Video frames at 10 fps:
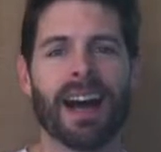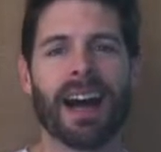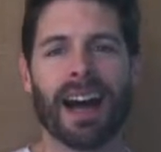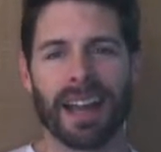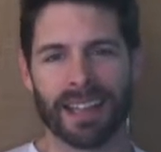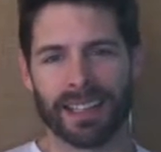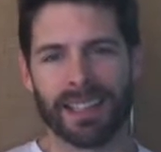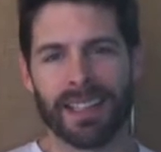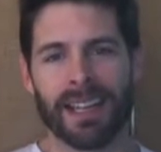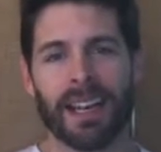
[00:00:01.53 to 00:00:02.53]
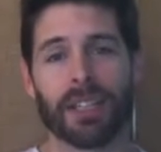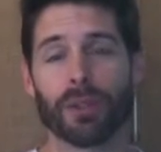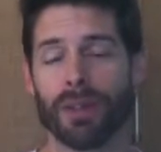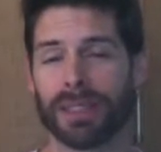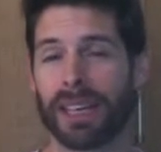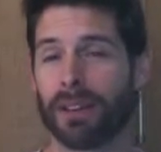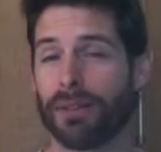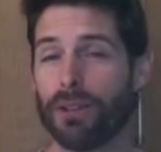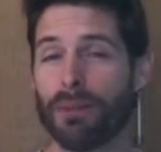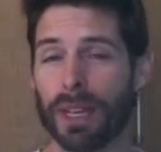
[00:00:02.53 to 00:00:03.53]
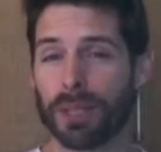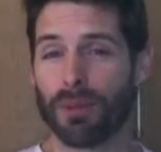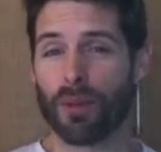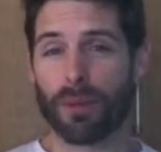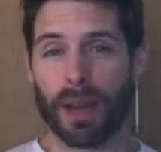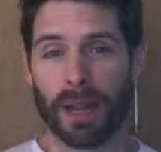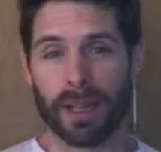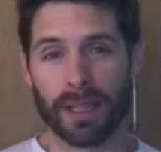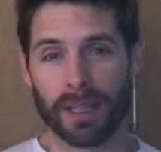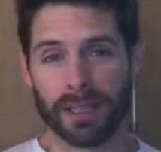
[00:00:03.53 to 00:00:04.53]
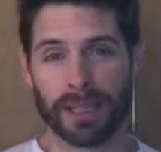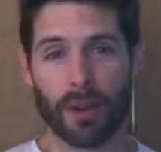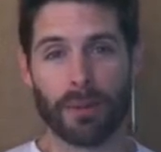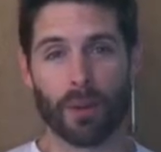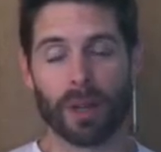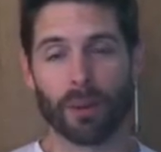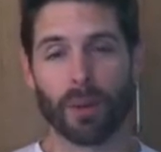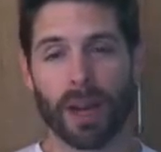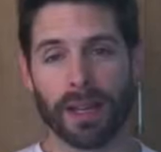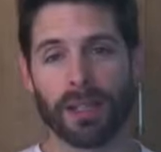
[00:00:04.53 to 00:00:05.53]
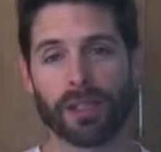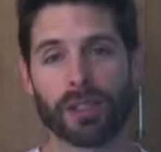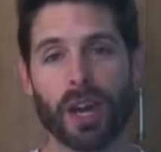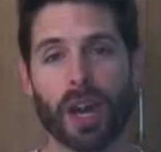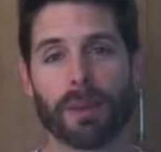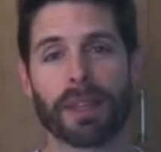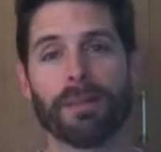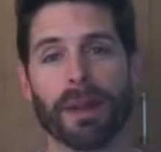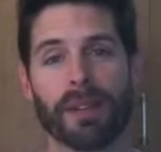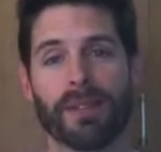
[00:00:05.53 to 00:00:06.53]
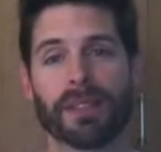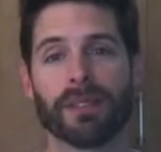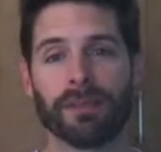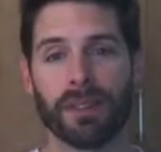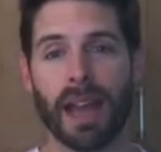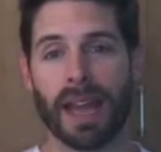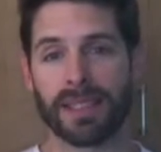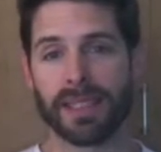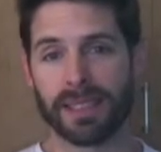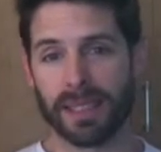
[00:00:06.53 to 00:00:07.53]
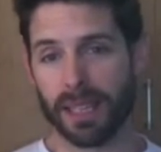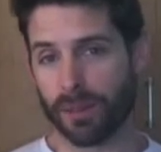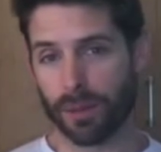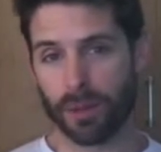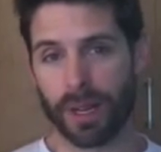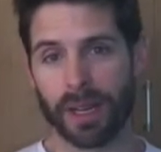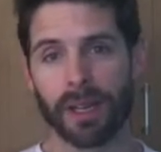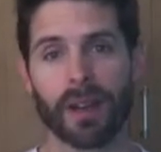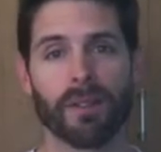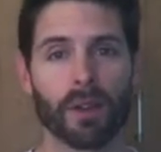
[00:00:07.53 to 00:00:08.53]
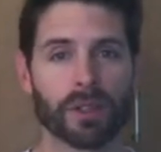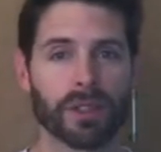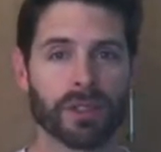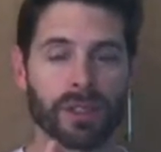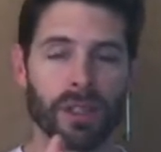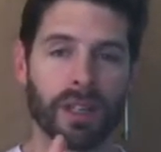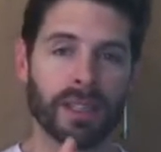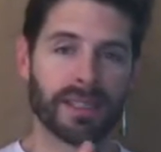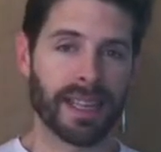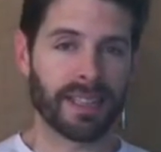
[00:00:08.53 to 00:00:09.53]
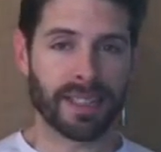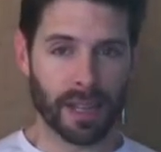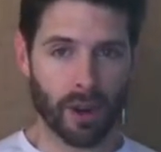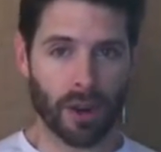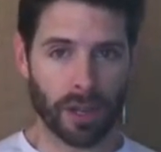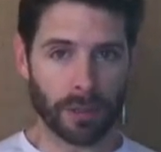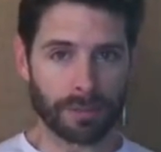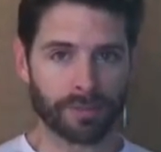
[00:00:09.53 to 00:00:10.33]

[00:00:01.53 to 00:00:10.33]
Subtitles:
Hi, just want to take a few minutes before my Saturday morning run to talk about the benefits of high intensity interval training versus steady state cardio.